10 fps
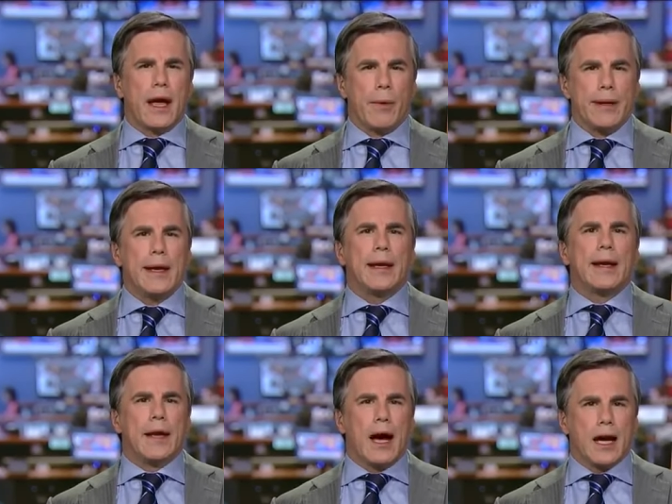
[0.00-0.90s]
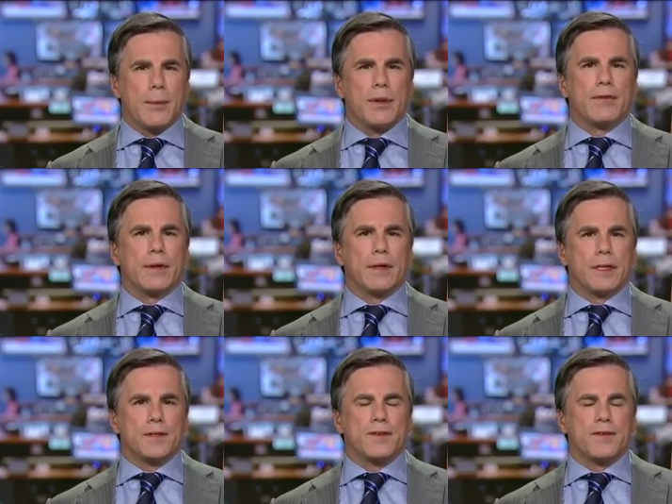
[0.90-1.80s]
And we did get documents from the
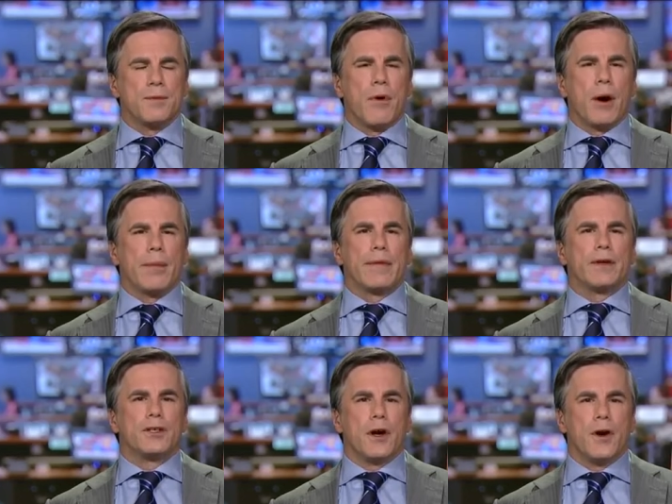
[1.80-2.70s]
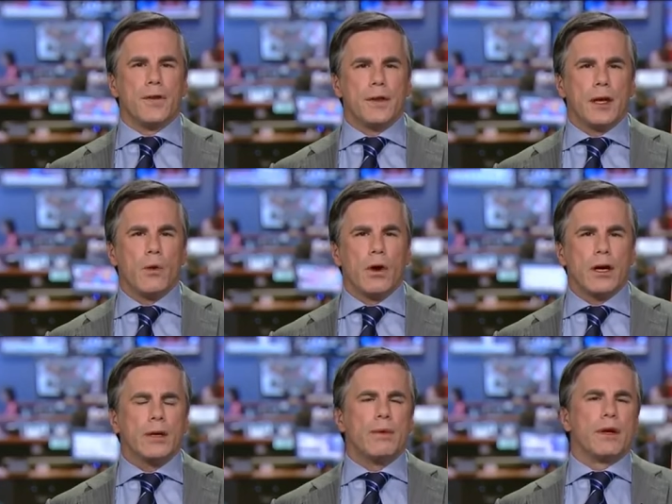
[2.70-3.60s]
Justice Department that showed that they were
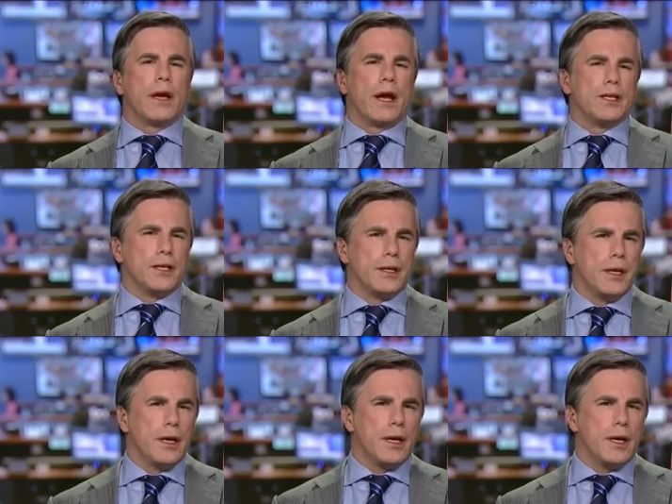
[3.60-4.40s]
in communication